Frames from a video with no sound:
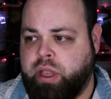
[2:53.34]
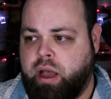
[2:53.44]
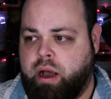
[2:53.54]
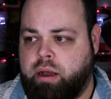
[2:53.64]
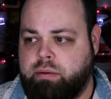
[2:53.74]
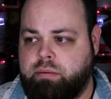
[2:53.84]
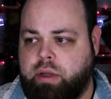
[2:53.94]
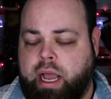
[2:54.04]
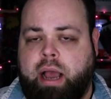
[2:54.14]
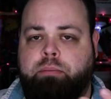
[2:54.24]
I
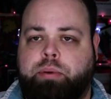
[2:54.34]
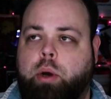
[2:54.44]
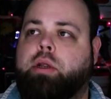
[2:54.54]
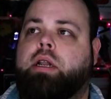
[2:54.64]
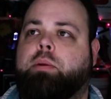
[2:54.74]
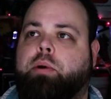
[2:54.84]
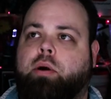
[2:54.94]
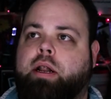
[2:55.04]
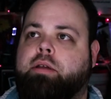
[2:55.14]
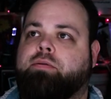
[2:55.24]
got ponied up
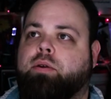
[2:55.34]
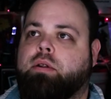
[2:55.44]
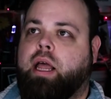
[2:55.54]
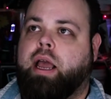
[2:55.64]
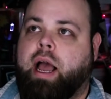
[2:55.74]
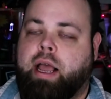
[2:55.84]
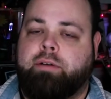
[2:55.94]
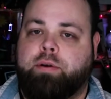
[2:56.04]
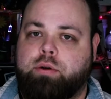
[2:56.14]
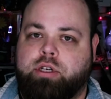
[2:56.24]
already for like, I
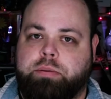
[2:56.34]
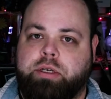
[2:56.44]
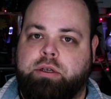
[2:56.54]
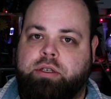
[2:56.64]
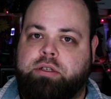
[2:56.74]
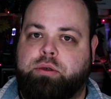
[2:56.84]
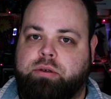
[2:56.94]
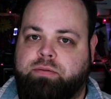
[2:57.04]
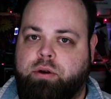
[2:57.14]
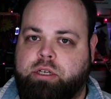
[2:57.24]
got Photoshop skills, let's do
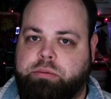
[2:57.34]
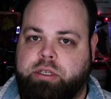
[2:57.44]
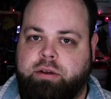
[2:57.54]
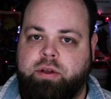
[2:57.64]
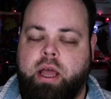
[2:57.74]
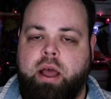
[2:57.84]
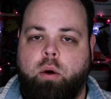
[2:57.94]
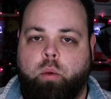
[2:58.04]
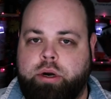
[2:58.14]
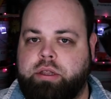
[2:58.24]
some Photoshop stuff.
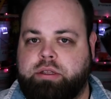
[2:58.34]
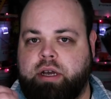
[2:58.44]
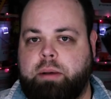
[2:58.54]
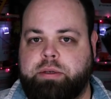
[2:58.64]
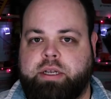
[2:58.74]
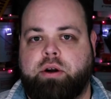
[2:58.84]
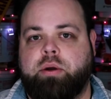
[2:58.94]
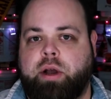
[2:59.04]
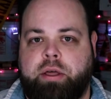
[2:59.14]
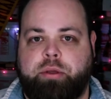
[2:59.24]
One of the topics I
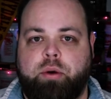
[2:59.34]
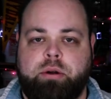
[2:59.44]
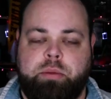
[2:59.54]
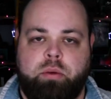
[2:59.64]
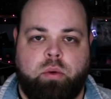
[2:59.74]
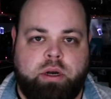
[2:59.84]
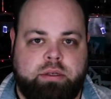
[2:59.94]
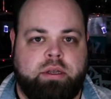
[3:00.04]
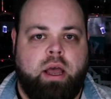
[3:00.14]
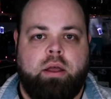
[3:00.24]
already got thrown to me
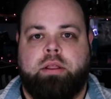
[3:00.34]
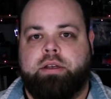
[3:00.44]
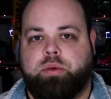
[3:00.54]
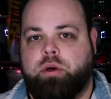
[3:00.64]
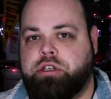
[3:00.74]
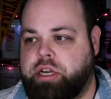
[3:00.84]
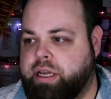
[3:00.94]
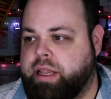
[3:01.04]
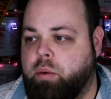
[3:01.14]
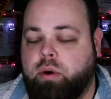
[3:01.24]
was this one
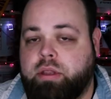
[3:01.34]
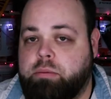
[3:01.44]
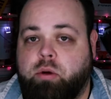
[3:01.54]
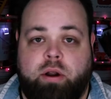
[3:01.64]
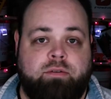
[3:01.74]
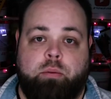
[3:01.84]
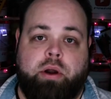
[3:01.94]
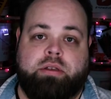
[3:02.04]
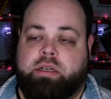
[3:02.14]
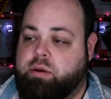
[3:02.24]
chicken, they want to run for
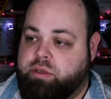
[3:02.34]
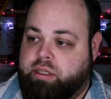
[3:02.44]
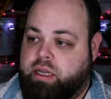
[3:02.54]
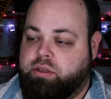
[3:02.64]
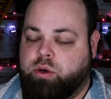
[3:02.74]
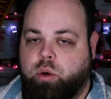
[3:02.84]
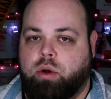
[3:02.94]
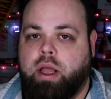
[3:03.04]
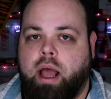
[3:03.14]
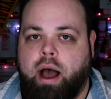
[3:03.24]
president. I was like, that's
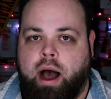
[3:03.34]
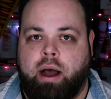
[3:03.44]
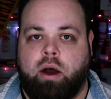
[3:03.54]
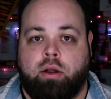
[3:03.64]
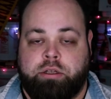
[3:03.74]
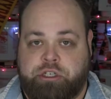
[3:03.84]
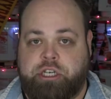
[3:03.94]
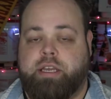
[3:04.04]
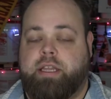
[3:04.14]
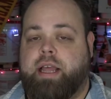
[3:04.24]
cool. The
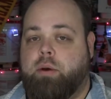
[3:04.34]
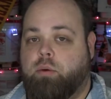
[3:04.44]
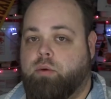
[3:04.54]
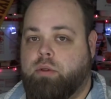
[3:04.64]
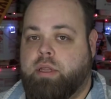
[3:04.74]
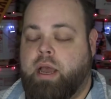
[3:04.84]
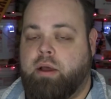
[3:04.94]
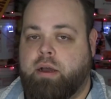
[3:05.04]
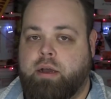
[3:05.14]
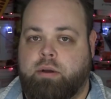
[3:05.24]
chicken that
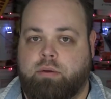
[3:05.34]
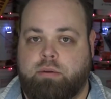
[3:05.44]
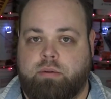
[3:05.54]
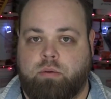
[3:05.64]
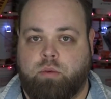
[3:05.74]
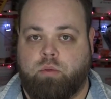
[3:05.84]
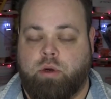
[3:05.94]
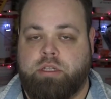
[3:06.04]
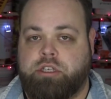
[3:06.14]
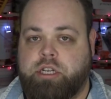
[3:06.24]

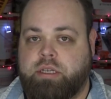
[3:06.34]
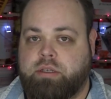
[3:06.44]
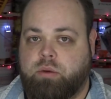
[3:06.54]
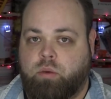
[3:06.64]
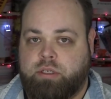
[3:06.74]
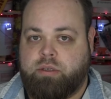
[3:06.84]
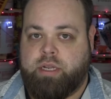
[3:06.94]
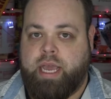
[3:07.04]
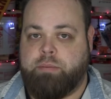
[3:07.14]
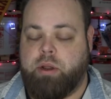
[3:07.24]
one of the chicks was
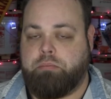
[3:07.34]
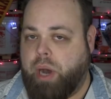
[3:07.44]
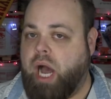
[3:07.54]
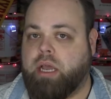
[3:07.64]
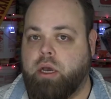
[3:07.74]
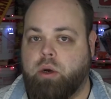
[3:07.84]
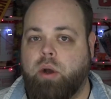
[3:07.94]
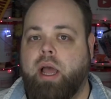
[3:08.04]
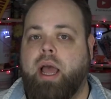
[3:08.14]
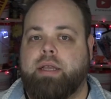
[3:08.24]
named Paco.
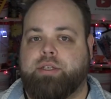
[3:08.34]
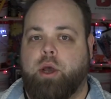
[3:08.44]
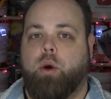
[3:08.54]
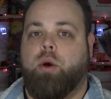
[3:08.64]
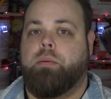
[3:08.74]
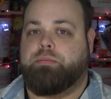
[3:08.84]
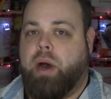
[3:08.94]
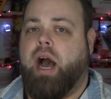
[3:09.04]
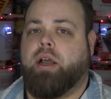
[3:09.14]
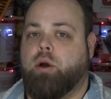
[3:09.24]
So
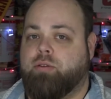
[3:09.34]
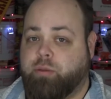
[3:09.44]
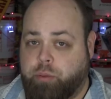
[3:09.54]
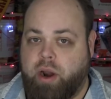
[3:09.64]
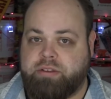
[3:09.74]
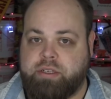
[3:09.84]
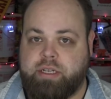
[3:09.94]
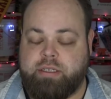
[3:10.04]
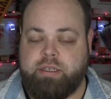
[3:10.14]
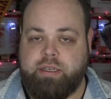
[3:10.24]
Paco for
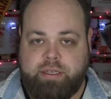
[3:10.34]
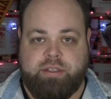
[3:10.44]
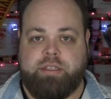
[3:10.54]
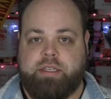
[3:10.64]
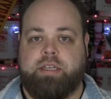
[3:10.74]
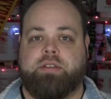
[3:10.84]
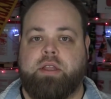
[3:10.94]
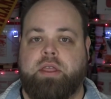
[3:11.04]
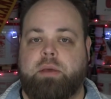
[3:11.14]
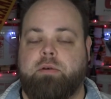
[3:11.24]
president is
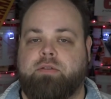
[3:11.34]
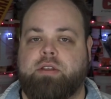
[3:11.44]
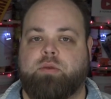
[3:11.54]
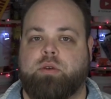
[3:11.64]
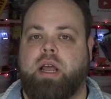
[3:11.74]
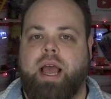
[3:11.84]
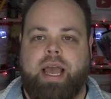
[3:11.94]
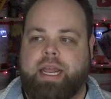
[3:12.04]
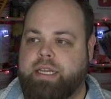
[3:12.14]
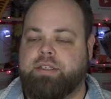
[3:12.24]
the theme of this one.
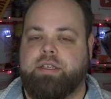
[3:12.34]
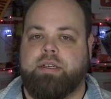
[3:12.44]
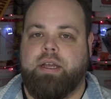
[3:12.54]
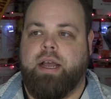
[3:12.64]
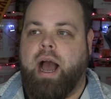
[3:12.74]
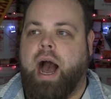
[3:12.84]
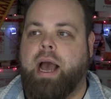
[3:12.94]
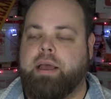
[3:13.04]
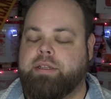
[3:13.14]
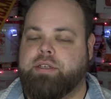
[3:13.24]
It is
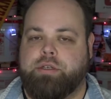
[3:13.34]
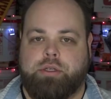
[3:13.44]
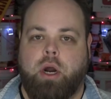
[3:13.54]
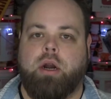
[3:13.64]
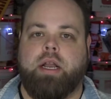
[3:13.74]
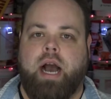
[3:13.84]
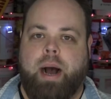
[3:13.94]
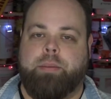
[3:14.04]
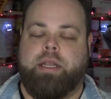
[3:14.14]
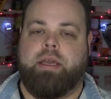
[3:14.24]
it's a dark
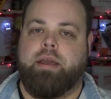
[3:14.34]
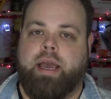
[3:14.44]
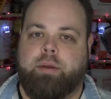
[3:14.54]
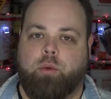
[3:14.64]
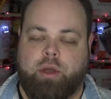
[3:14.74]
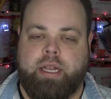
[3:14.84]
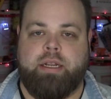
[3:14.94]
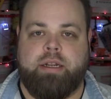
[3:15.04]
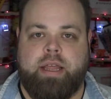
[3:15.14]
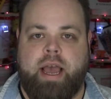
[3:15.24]
comedy, and we'll get
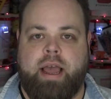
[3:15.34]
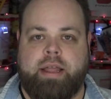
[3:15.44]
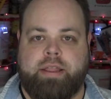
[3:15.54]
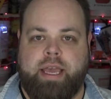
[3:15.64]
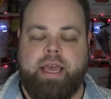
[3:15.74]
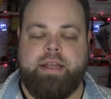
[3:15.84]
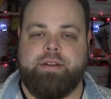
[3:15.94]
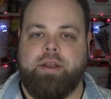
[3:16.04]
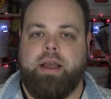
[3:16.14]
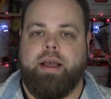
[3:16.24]
into that at the
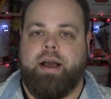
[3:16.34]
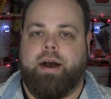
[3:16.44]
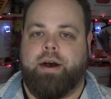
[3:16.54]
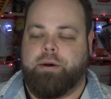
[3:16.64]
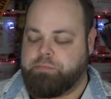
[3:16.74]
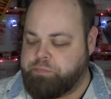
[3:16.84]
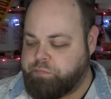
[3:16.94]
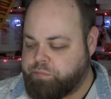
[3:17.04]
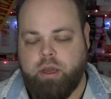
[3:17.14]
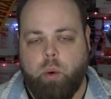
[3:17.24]
end.
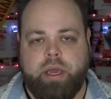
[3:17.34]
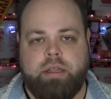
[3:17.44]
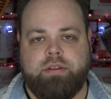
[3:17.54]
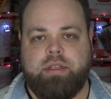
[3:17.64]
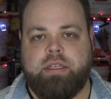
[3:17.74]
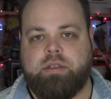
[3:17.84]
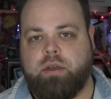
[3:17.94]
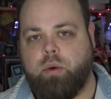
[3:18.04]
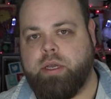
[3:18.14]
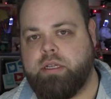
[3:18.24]
Going into
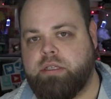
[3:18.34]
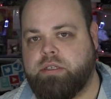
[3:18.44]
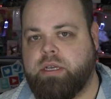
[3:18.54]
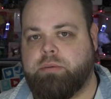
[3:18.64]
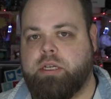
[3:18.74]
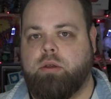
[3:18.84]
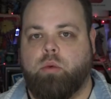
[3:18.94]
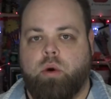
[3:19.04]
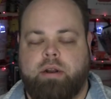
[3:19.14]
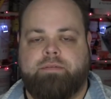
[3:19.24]
the subject,
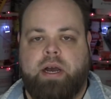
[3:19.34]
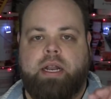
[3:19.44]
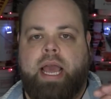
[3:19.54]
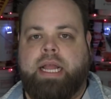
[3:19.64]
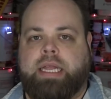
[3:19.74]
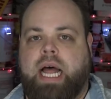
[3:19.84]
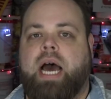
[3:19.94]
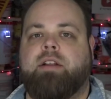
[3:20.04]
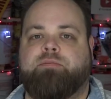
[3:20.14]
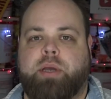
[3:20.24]
you want to find a
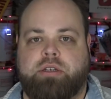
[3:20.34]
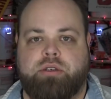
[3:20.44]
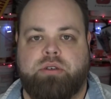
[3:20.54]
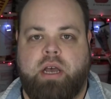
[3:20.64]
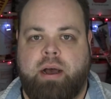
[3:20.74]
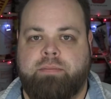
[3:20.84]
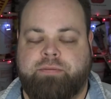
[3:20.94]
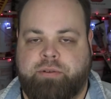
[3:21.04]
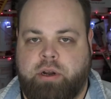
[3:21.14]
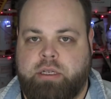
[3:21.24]
lot of pictures up
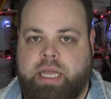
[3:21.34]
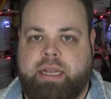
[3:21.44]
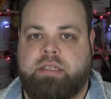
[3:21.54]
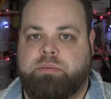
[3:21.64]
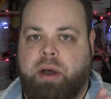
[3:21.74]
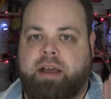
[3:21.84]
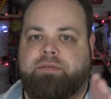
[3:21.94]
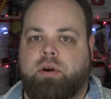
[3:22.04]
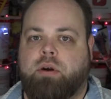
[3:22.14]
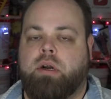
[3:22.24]
front. That is by
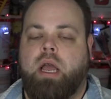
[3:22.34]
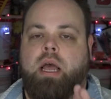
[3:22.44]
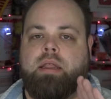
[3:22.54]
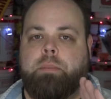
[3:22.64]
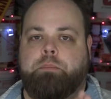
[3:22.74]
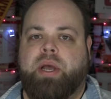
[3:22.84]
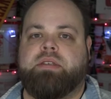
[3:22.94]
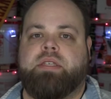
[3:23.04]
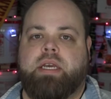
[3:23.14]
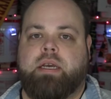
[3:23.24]
far the
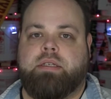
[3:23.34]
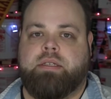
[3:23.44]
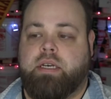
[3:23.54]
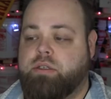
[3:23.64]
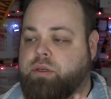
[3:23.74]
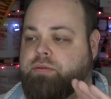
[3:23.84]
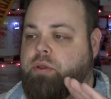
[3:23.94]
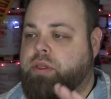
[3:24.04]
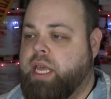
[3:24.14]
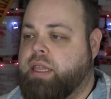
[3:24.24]
best thing I can tell you. So if
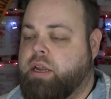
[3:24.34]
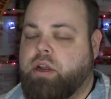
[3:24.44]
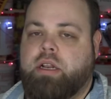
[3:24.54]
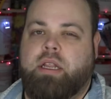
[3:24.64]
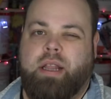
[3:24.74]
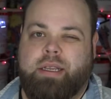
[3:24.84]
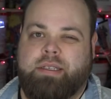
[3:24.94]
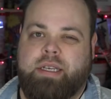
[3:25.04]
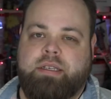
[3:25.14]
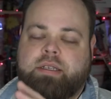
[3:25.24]
you think that you're going to need like
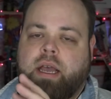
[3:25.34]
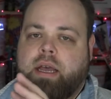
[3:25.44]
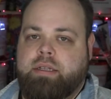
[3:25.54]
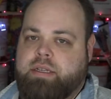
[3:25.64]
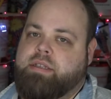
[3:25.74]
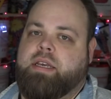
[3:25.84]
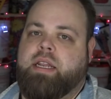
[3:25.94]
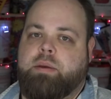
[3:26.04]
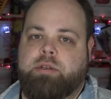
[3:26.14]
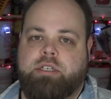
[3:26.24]
6 to
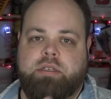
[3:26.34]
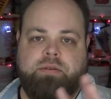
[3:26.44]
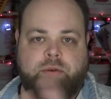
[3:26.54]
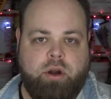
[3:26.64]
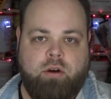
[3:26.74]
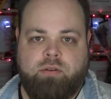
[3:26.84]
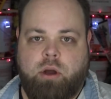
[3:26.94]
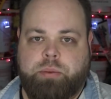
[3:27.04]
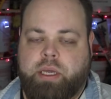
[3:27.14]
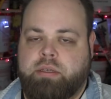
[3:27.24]
10 images for your
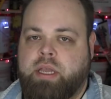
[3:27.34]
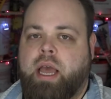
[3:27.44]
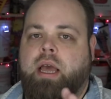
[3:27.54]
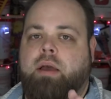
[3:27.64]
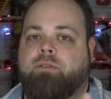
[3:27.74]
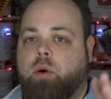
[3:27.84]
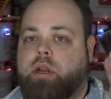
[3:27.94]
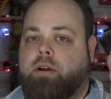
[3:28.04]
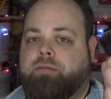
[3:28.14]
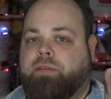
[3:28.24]
overall piece, for
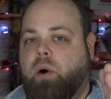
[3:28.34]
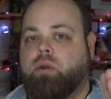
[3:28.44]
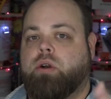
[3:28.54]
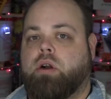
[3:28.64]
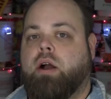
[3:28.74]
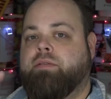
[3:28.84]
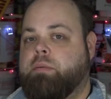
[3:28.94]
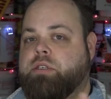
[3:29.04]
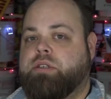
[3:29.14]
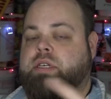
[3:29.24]
your folder of
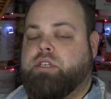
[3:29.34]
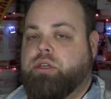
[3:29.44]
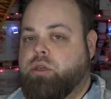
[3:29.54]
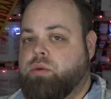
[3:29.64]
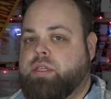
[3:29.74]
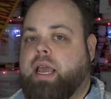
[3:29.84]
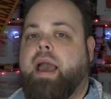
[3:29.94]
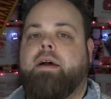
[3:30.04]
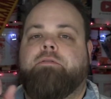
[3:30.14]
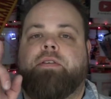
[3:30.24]
images that you're using,
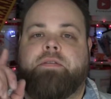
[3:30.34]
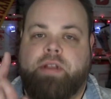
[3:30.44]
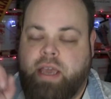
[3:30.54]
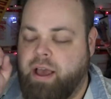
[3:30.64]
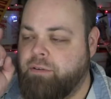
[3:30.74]
50